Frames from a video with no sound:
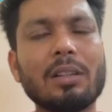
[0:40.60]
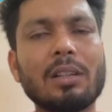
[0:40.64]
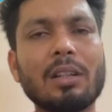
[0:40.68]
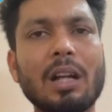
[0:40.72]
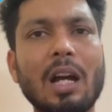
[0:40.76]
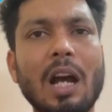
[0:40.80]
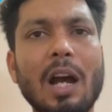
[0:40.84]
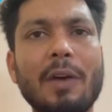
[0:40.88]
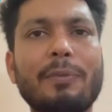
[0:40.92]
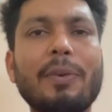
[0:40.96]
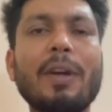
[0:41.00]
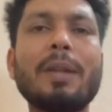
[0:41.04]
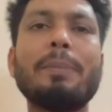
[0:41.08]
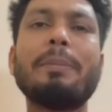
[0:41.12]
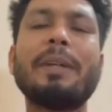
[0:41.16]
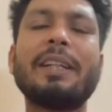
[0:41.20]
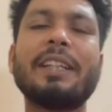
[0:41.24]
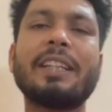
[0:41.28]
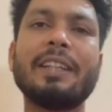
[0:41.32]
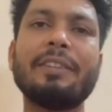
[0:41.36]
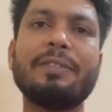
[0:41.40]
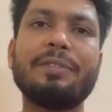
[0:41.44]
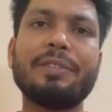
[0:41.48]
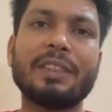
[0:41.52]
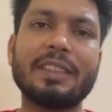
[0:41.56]

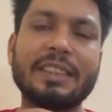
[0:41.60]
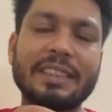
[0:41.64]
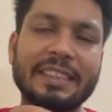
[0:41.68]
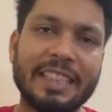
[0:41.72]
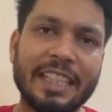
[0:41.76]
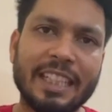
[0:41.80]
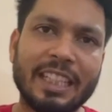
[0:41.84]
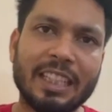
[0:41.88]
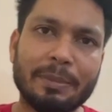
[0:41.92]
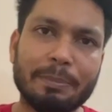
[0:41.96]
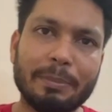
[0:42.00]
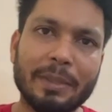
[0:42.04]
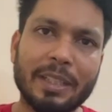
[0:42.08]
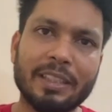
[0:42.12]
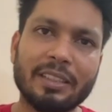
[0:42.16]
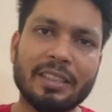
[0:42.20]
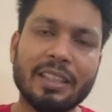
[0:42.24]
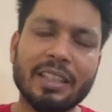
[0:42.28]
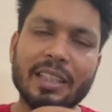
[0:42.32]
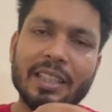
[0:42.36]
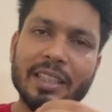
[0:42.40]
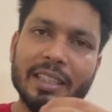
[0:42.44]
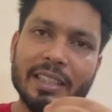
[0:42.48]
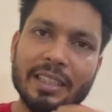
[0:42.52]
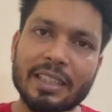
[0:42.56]
affirmative statement
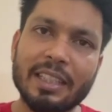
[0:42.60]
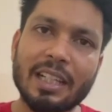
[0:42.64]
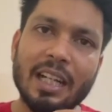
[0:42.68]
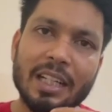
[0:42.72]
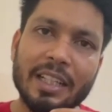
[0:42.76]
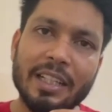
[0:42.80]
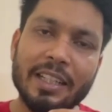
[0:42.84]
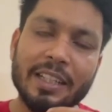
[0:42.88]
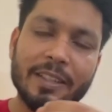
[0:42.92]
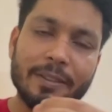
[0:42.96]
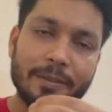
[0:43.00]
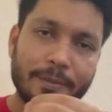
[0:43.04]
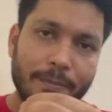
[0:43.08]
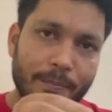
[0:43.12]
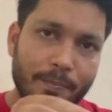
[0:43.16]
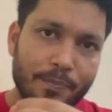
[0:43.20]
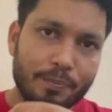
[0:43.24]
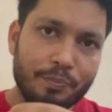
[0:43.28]
regarding